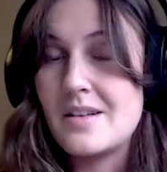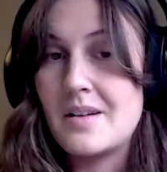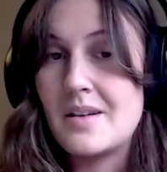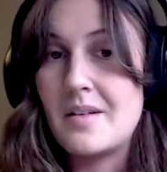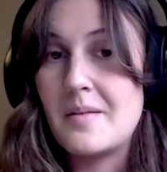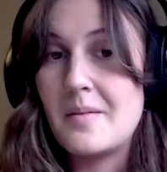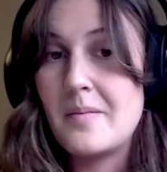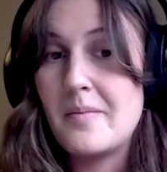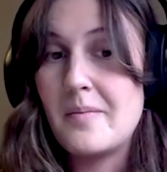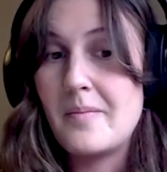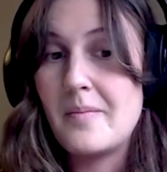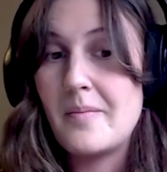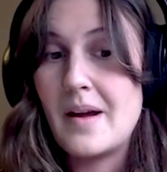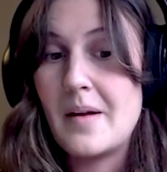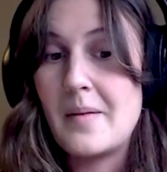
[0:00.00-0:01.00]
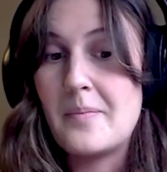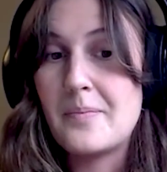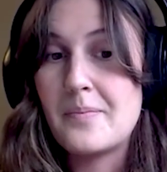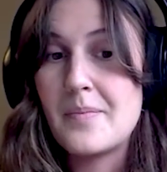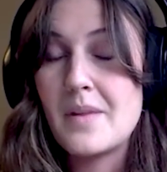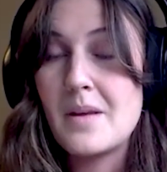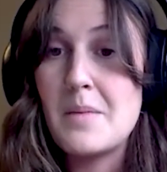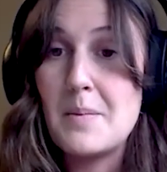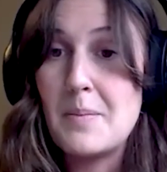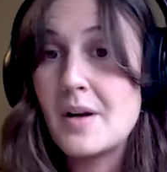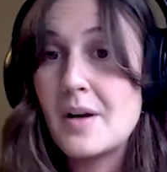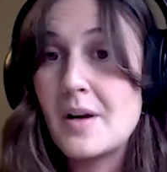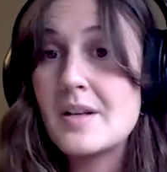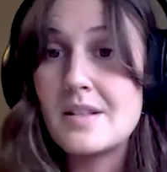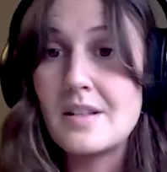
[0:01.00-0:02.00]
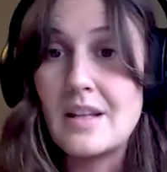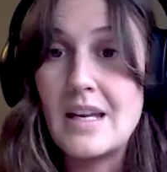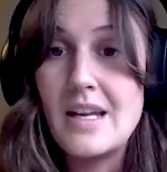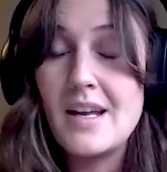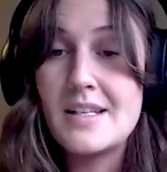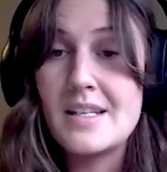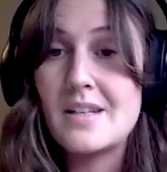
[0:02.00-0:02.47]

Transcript: to um, me personally.